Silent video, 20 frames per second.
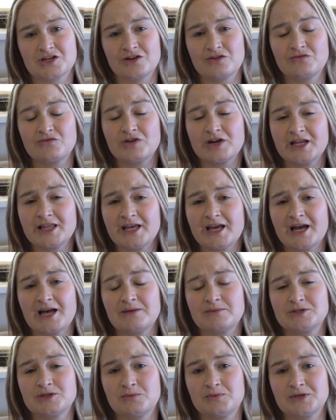can really
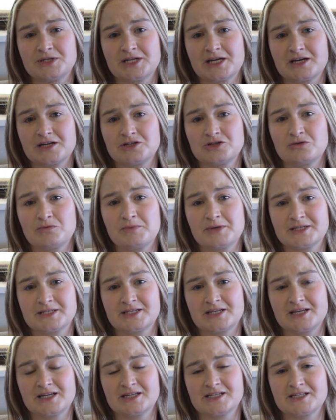help to protect your
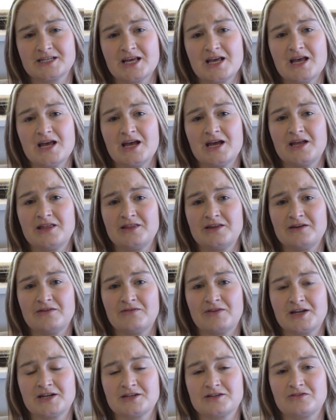business in the
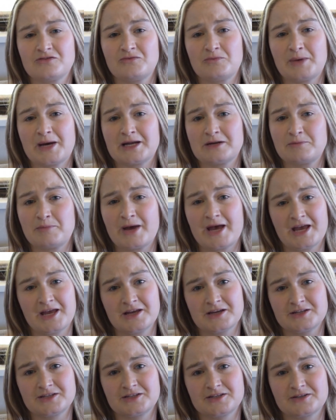event of bad
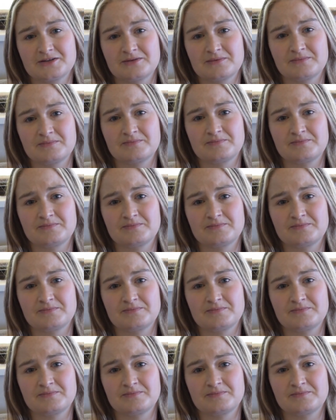payers.